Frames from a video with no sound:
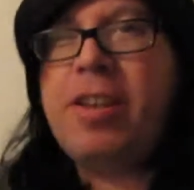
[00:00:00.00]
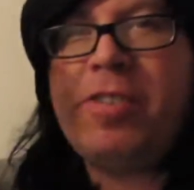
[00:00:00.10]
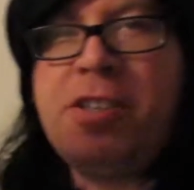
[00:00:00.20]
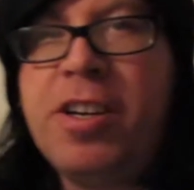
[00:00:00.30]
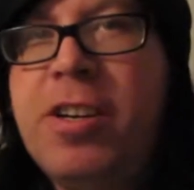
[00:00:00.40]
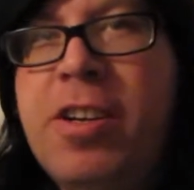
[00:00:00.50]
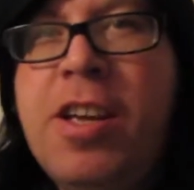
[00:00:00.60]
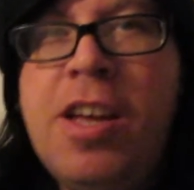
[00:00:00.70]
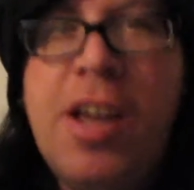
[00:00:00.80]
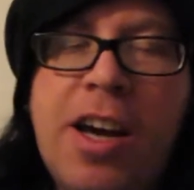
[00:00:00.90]
Davies here
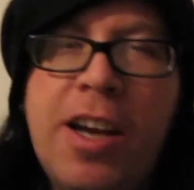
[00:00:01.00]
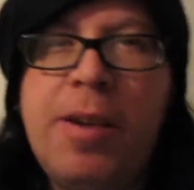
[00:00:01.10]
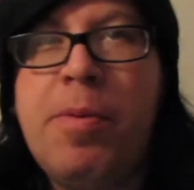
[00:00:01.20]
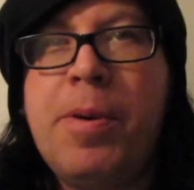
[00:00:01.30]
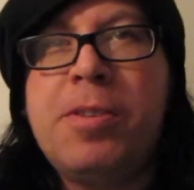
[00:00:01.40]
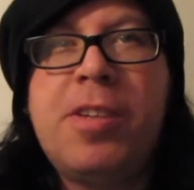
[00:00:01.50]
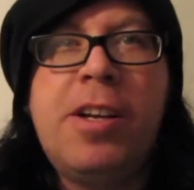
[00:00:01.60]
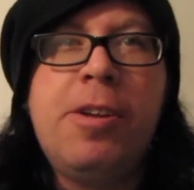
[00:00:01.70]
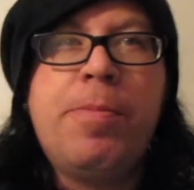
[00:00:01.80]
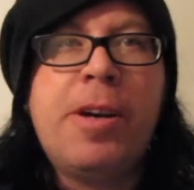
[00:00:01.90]
and I'm about to
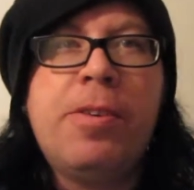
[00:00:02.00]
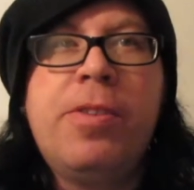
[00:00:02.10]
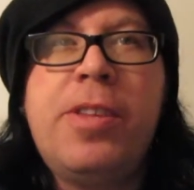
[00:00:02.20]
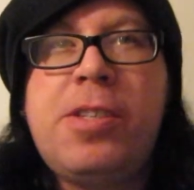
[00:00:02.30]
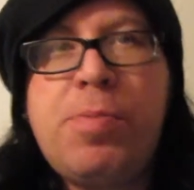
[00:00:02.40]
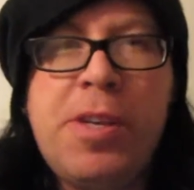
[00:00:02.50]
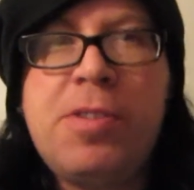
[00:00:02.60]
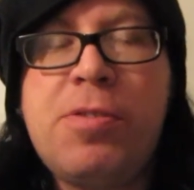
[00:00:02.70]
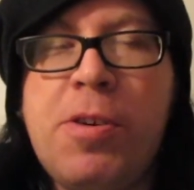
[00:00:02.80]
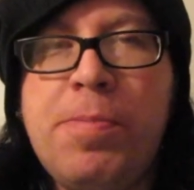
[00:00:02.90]
tell you about this
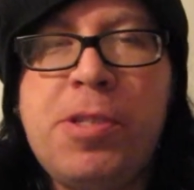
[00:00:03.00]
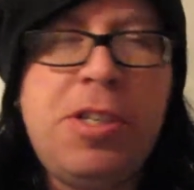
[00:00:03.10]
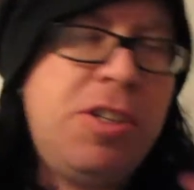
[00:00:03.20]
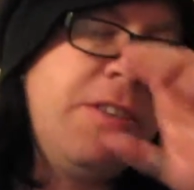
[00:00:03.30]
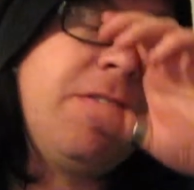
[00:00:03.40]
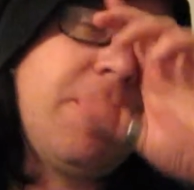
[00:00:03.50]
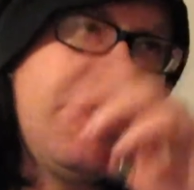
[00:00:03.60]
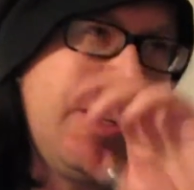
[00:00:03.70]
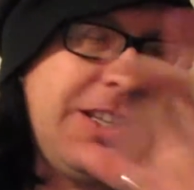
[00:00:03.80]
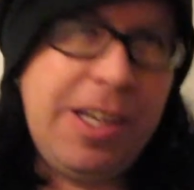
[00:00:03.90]
week's competition.
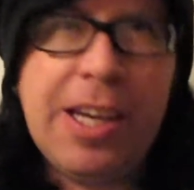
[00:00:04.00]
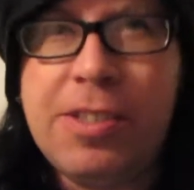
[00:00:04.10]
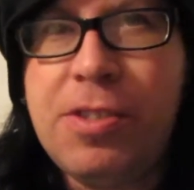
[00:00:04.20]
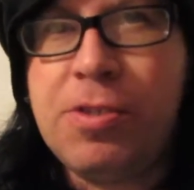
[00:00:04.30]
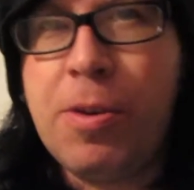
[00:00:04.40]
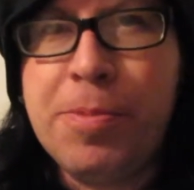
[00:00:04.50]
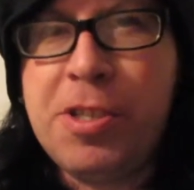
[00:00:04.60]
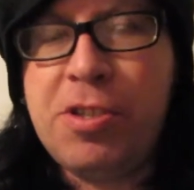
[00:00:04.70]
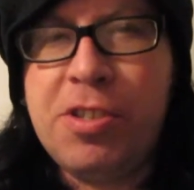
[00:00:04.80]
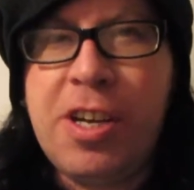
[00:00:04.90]
Yes, it's
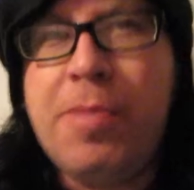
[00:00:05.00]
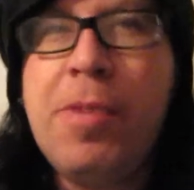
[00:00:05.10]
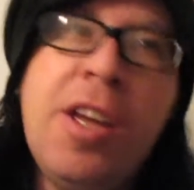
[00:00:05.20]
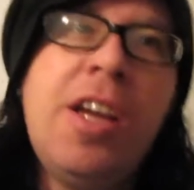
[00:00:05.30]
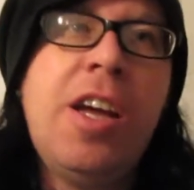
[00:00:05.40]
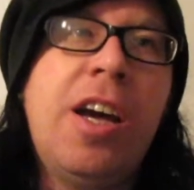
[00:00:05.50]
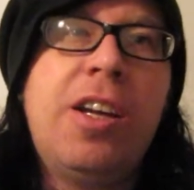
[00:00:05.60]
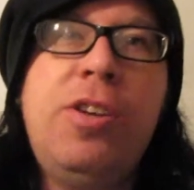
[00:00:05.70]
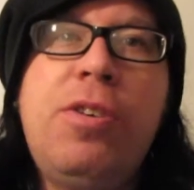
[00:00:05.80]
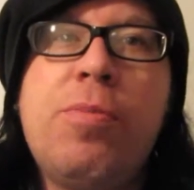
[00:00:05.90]
competition time
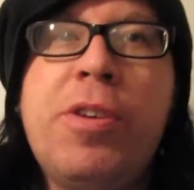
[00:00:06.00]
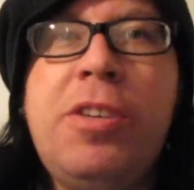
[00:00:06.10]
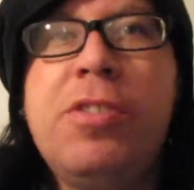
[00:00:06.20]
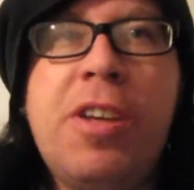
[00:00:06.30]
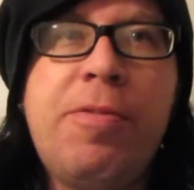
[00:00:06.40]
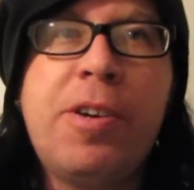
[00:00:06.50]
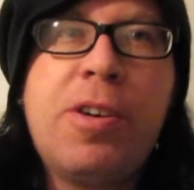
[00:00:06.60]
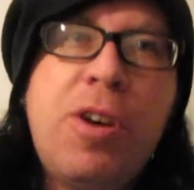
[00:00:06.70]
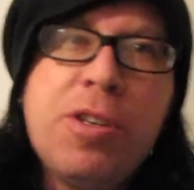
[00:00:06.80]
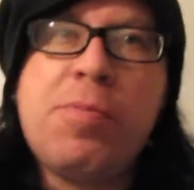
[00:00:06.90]
and you can win yourself
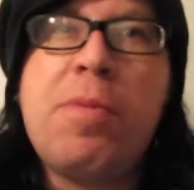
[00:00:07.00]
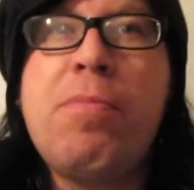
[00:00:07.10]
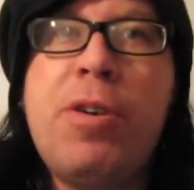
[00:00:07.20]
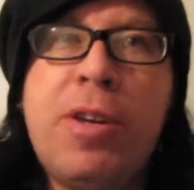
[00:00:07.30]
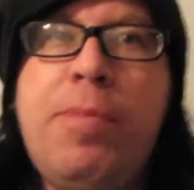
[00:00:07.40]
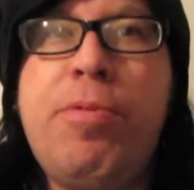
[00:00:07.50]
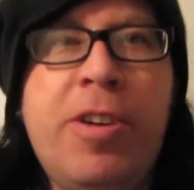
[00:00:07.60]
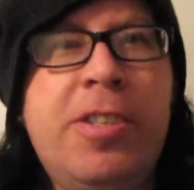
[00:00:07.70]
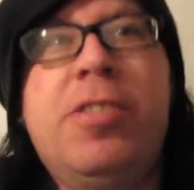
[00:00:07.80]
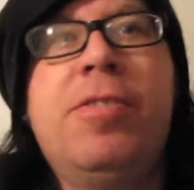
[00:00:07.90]
a Cosmic Moggy
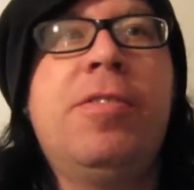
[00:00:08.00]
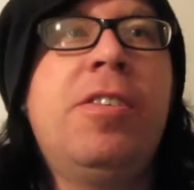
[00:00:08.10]
print.